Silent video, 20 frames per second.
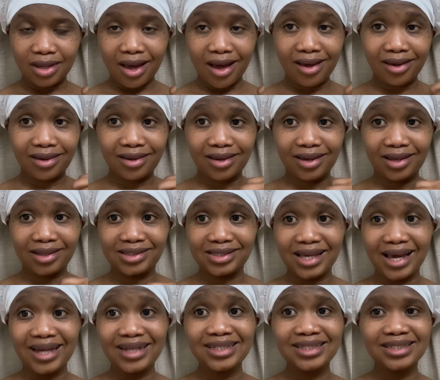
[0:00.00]
I hate
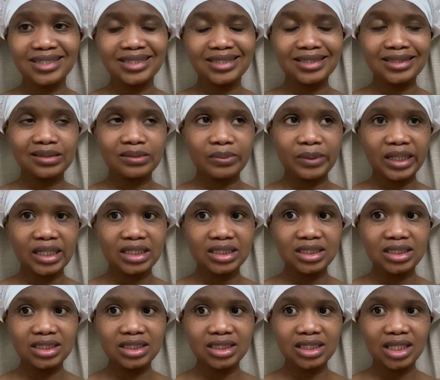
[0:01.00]
handy this
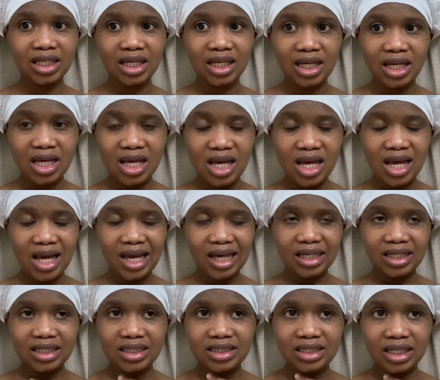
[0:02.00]
place. I
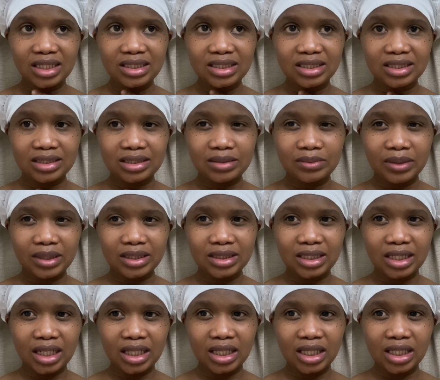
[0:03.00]
hate handy this place
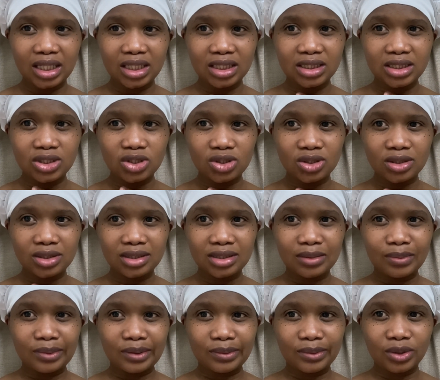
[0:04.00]
and I think it's
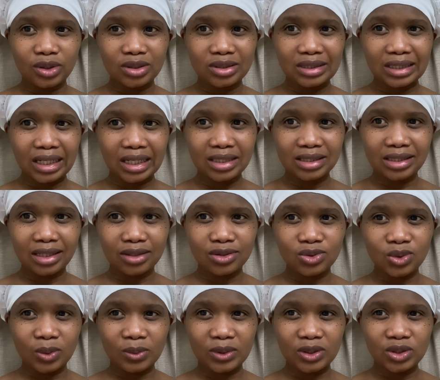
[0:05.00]
simply because it has like
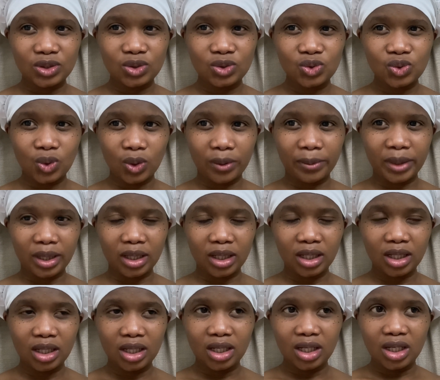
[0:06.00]
so much trauma
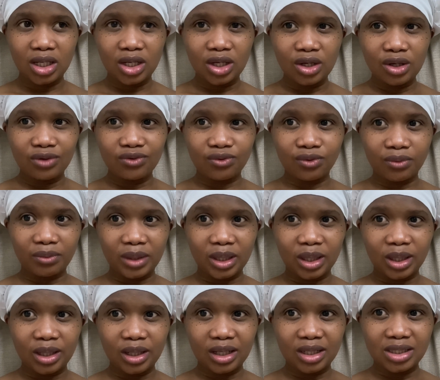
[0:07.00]
for
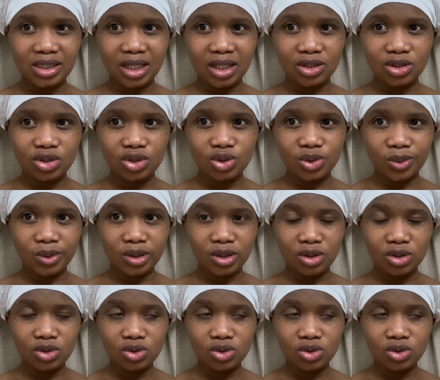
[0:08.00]
me attached to it.